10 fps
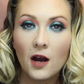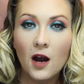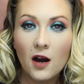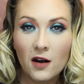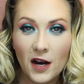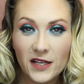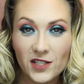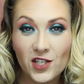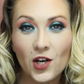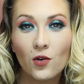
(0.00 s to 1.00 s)
Alright,
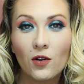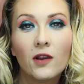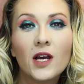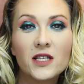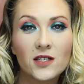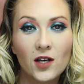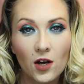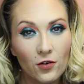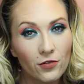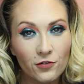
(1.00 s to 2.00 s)
so let's
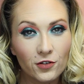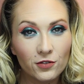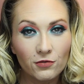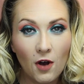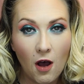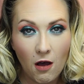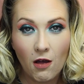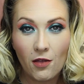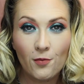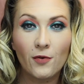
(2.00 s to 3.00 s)
go through
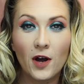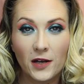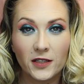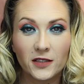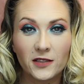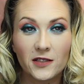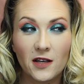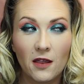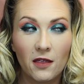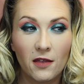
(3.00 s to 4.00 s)
all the products
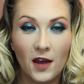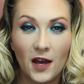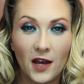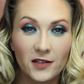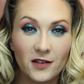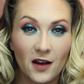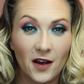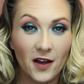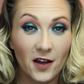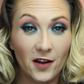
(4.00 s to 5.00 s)
that I
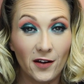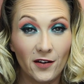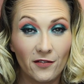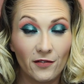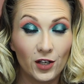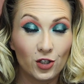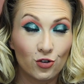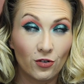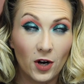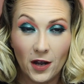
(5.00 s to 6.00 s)
have
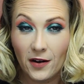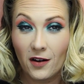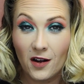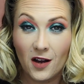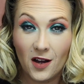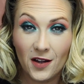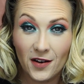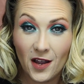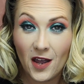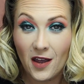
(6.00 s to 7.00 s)
tried on
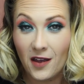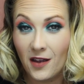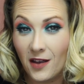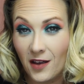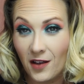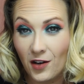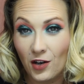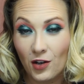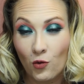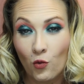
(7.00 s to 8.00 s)

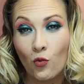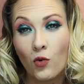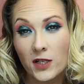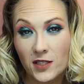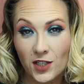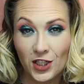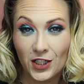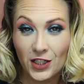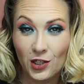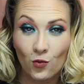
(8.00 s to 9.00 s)
and what's
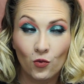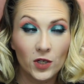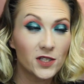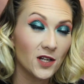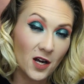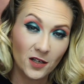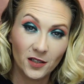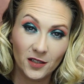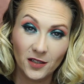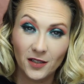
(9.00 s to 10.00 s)
good, what's not
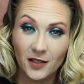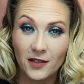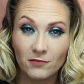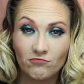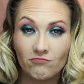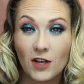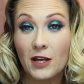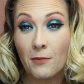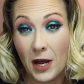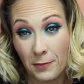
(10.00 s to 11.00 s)
good,
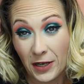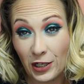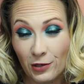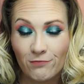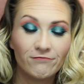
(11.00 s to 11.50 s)
in my opinion.